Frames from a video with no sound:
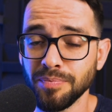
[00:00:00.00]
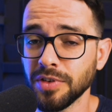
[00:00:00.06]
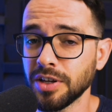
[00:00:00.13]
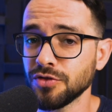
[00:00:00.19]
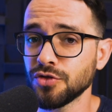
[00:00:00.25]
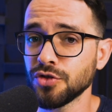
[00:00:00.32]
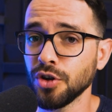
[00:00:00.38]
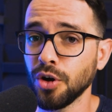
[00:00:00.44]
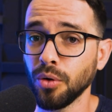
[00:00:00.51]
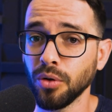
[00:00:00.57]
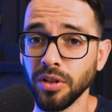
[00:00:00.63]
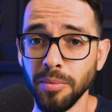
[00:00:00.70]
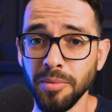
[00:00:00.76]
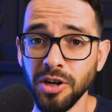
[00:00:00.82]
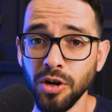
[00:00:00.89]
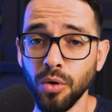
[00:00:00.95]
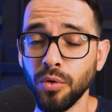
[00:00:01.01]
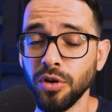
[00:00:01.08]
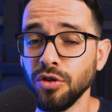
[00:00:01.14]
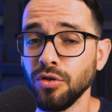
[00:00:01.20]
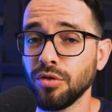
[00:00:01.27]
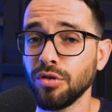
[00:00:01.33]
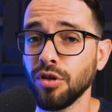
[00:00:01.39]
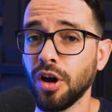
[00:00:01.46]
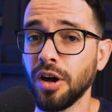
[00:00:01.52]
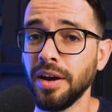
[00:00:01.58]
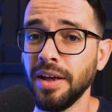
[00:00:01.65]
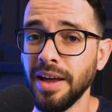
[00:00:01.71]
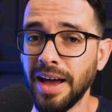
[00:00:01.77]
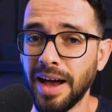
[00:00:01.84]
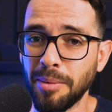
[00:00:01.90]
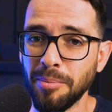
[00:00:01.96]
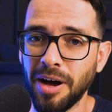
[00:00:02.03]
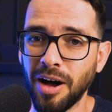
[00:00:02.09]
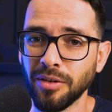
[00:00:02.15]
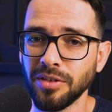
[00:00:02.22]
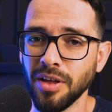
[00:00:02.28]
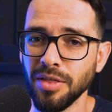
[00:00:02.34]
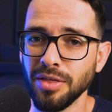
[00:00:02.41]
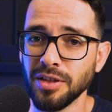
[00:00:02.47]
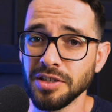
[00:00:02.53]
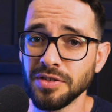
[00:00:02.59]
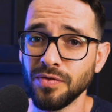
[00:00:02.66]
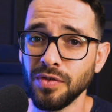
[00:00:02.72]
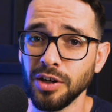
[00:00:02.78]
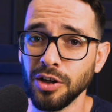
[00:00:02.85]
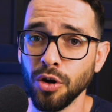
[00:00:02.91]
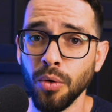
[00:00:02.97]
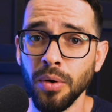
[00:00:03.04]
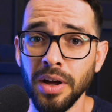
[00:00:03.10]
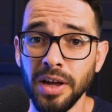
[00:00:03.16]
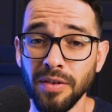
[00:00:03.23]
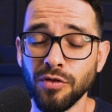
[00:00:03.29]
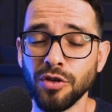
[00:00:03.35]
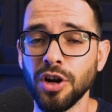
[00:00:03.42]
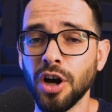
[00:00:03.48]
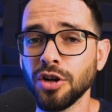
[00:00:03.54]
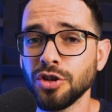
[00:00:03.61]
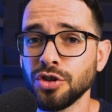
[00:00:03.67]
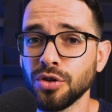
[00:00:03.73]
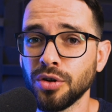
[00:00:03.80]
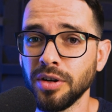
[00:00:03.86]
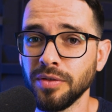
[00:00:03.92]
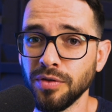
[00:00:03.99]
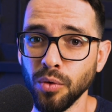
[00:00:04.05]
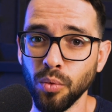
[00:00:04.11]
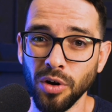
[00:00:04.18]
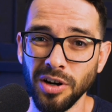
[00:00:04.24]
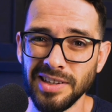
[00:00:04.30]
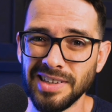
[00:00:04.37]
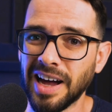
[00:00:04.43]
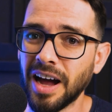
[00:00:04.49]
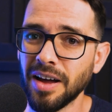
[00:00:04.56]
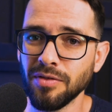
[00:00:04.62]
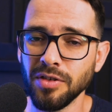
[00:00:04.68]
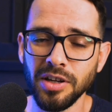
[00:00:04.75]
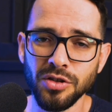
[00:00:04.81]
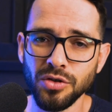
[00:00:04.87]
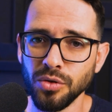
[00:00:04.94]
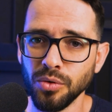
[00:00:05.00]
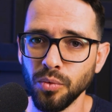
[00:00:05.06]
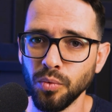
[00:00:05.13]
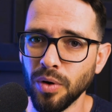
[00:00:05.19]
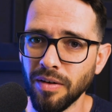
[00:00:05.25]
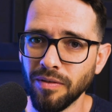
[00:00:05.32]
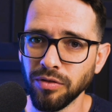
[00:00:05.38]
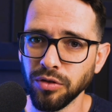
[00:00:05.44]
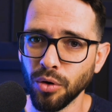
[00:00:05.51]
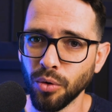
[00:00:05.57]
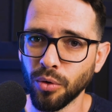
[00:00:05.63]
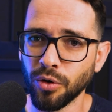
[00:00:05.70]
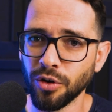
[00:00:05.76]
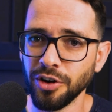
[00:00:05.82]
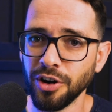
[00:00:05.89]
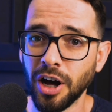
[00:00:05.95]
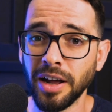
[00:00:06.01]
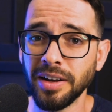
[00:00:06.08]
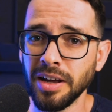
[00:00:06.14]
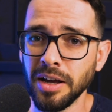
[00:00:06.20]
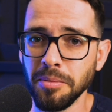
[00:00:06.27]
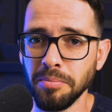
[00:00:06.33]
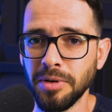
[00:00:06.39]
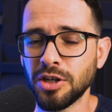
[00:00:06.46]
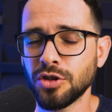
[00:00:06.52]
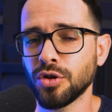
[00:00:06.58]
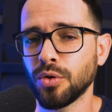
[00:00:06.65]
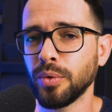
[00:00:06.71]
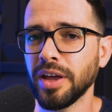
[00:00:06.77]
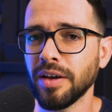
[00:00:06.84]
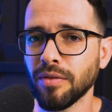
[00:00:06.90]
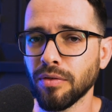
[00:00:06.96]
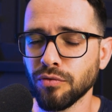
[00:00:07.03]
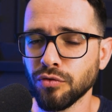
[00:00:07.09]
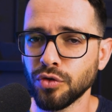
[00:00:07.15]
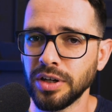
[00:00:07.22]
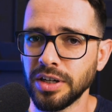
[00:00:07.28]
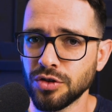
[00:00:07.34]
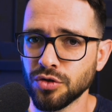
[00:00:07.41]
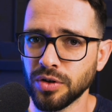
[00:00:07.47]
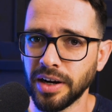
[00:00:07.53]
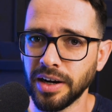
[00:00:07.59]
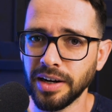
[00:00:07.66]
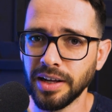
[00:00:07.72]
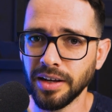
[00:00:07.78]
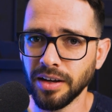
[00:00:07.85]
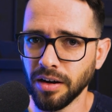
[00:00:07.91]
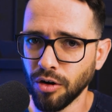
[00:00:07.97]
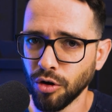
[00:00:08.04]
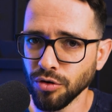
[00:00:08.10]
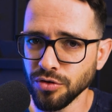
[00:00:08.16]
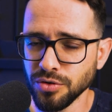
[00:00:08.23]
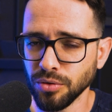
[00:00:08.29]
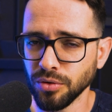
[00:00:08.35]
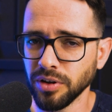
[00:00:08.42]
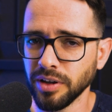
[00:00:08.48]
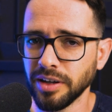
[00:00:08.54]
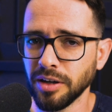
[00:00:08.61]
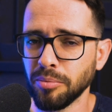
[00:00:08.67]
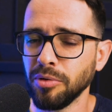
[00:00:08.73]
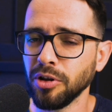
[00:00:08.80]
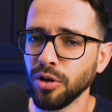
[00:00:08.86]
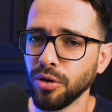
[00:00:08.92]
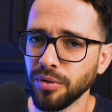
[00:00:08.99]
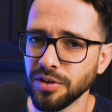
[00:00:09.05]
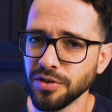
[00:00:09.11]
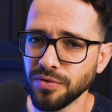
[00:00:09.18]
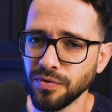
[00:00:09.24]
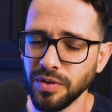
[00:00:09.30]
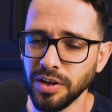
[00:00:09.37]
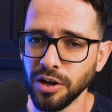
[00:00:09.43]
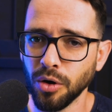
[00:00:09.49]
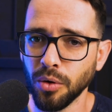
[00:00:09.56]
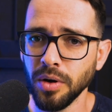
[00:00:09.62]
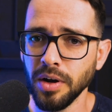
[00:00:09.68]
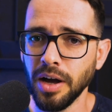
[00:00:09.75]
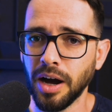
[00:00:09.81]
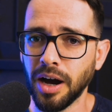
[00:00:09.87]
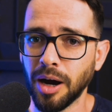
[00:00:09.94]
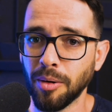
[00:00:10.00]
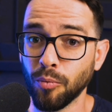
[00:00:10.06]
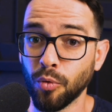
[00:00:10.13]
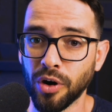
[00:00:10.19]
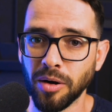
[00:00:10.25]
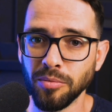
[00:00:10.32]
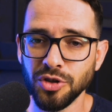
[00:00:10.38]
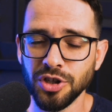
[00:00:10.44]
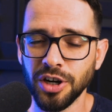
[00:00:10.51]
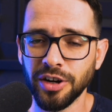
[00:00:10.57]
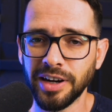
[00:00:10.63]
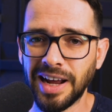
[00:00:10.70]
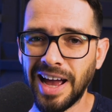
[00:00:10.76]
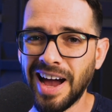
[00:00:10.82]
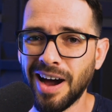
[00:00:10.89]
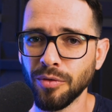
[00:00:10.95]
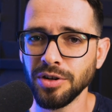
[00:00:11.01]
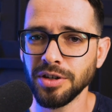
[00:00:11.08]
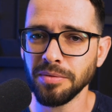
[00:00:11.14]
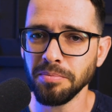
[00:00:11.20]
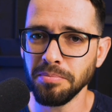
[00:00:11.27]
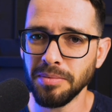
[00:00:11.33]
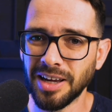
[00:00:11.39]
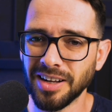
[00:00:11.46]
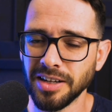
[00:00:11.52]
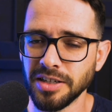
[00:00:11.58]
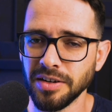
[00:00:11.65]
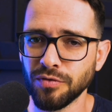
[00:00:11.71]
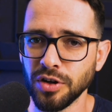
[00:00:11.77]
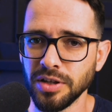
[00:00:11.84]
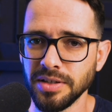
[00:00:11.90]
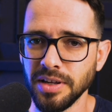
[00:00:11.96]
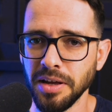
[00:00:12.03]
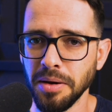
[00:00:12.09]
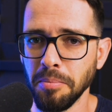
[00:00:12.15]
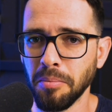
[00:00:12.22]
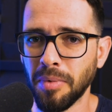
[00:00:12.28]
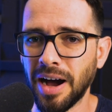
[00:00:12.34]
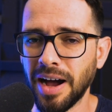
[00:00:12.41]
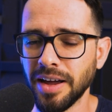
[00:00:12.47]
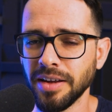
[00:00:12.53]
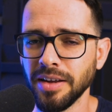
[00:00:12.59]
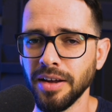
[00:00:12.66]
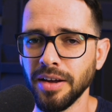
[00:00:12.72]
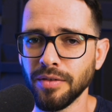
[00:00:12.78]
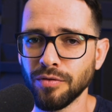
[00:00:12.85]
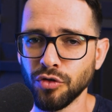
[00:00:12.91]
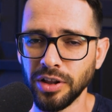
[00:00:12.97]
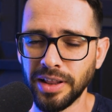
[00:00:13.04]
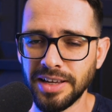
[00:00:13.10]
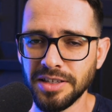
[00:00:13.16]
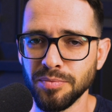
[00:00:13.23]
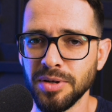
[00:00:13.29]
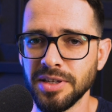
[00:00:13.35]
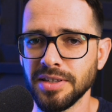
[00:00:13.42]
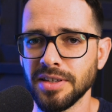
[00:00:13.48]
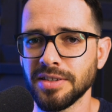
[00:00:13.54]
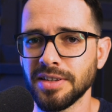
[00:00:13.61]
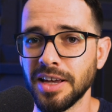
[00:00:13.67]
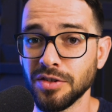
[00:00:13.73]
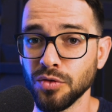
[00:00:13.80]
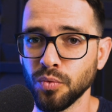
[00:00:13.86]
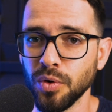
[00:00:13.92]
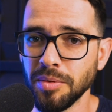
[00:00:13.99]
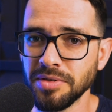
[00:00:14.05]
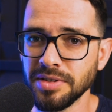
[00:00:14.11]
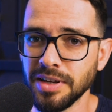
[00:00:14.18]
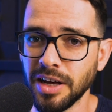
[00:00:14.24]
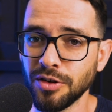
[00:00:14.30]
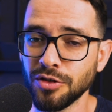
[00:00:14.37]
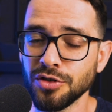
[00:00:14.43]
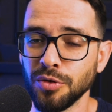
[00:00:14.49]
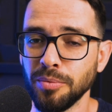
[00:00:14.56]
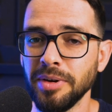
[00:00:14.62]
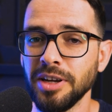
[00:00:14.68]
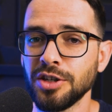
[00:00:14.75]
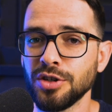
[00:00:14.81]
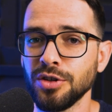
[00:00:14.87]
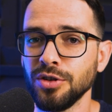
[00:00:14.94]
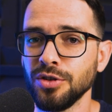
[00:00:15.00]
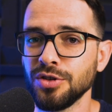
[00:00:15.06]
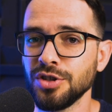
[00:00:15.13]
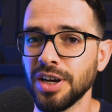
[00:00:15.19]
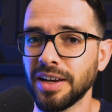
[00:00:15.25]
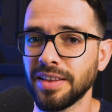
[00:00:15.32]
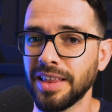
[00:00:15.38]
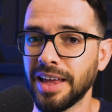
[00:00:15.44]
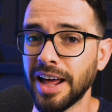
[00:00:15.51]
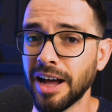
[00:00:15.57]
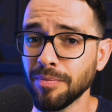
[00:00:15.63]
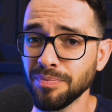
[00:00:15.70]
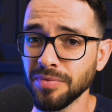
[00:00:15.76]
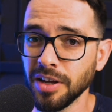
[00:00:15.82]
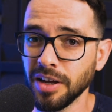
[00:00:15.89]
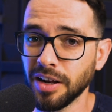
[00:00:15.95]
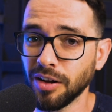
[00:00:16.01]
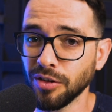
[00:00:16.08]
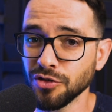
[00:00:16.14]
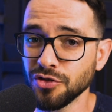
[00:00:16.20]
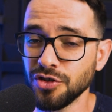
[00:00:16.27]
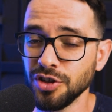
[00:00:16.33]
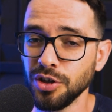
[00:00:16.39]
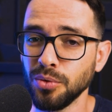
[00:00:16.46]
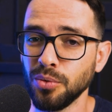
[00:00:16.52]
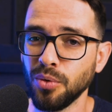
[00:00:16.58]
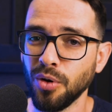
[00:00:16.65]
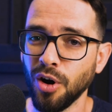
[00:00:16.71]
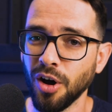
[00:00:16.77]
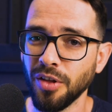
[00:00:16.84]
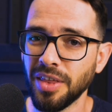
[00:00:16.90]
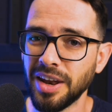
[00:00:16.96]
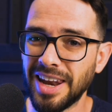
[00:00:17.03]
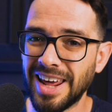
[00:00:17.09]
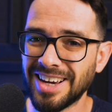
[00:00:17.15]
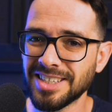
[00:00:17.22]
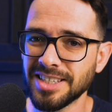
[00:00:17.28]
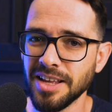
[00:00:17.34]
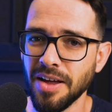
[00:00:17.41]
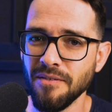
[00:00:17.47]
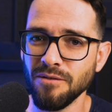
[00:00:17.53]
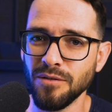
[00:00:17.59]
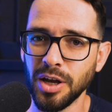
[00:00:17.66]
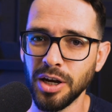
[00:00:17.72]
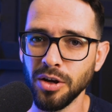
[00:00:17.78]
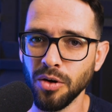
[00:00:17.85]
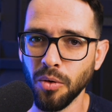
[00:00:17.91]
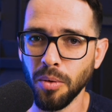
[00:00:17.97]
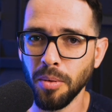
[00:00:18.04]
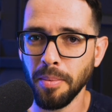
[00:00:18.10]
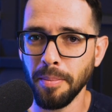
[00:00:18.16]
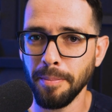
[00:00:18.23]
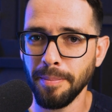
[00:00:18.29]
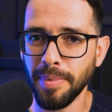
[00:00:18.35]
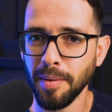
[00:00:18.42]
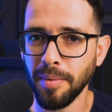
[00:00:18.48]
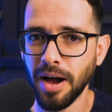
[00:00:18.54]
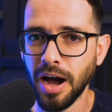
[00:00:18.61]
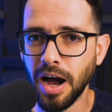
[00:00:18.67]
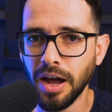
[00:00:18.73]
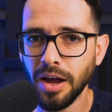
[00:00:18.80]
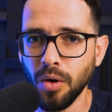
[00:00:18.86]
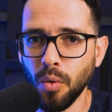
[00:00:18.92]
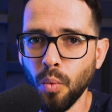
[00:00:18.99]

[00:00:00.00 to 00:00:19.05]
And so let me know what you thought about this video. If you're not sure if you want to dive into Webflow or not, make sure we have a free training also linked below this video um, where I'm sharing how it made a difference in my freelance business as a web designer. So make sure you check that out, and I'll see you on the next video. Bye bye.